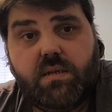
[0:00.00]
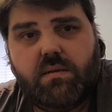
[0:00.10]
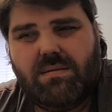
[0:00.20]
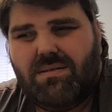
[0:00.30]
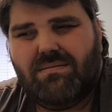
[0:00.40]
You
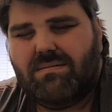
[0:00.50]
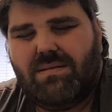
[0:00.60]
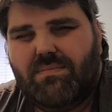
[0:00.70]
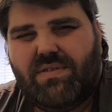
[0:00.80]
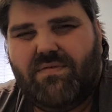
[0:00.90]
know, don't
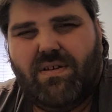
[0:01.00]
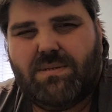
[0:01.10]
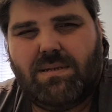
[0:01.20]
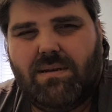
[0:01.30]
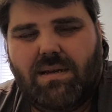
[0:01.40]
build a
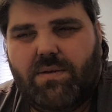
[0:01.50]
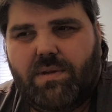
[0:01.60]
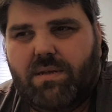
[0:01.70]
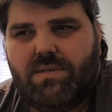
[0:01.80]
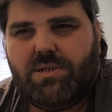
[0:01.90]
5-star liner
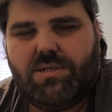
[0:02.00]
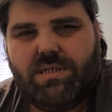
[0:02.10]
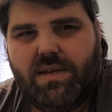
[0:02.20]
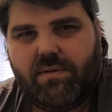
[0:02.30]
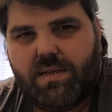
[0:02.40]
where you're going to
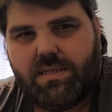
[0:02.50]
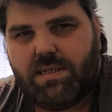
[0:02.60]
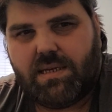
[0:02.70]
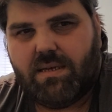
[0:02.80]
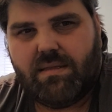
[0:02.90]
charge 10 grand a
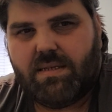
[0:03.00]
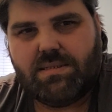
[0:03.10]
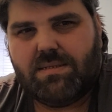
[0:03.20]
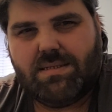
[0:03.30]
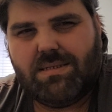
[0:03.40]
ticket.
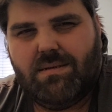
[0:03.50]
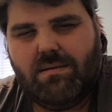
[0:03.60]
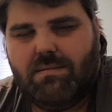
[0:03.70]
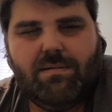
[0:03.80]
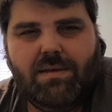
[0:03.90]
That's
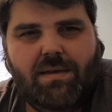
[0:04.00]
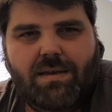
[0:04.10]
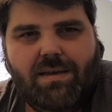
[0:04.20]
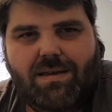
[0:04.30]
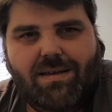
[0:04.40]

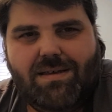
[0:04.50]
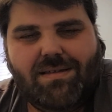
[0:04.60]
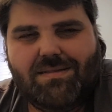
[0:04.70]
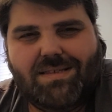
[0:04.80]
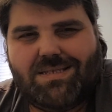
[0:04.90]

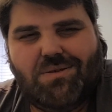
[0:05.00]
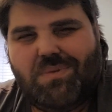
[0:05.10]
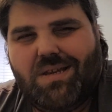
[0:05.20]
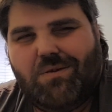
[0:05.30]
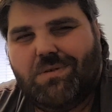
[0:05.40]

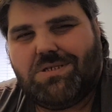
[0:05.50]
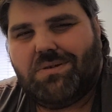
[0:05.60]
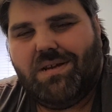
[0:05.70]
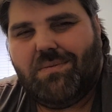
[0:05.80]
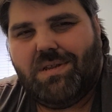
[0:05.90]
not paying homage
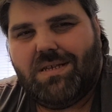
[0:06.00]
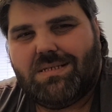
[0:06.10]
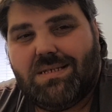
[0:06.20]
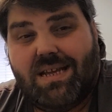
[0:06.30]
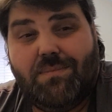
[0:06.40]
to anybody,
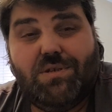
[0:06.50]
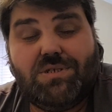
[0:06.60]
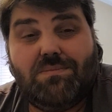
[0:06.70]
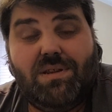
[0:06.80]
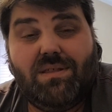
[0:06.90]
is it? How
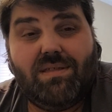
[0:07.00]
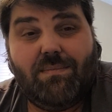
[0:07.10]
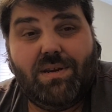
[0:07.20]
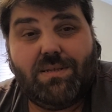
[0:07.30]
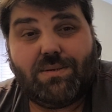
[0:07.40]
much of
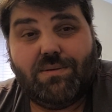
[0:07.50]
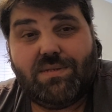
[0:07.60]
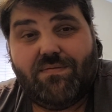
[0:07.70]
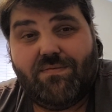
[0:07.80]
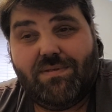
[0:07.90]
that money is going
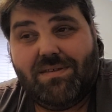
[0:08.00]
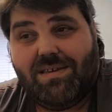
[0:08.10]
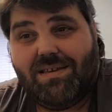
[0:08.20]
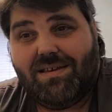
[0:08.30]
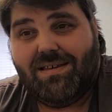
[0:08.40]
to
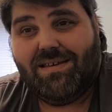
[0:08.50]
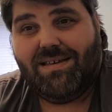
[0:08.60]
the